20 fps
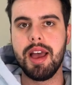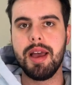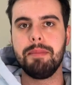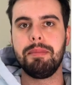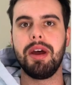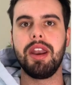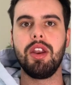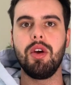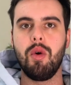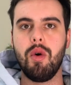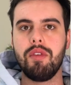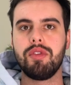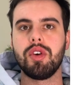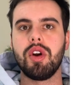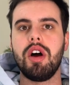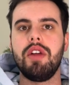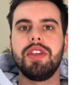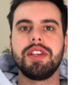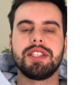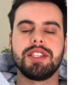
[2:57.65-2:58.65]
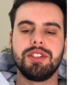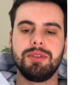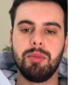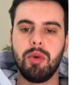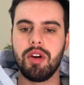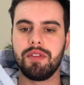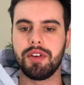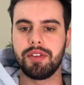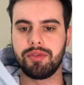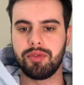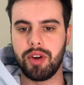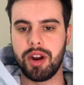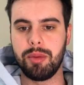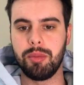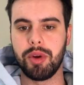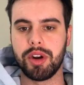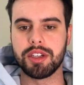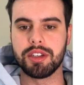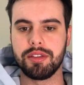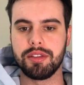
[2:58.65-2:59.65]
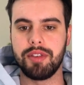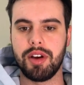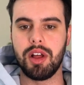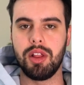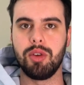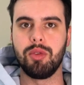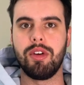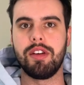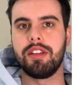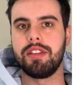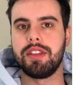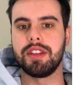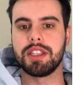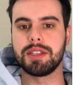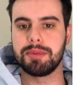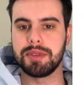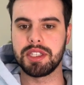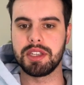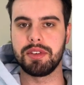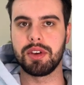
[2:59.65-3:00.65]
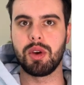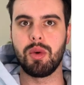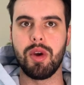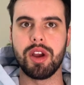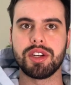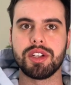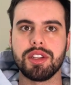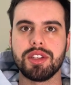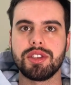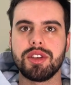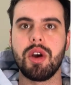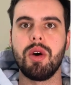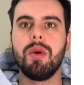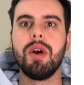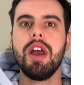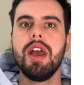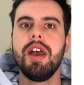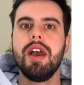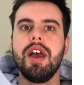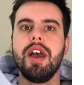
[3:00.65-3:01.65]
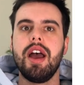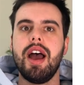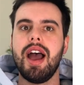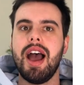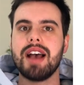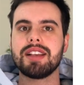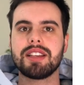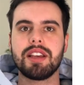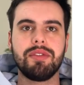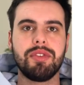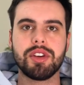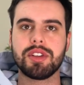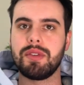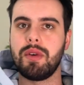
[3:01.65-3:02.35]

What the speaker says: But overall, this is more of a framework to follow rather than specific questions. So asking, first of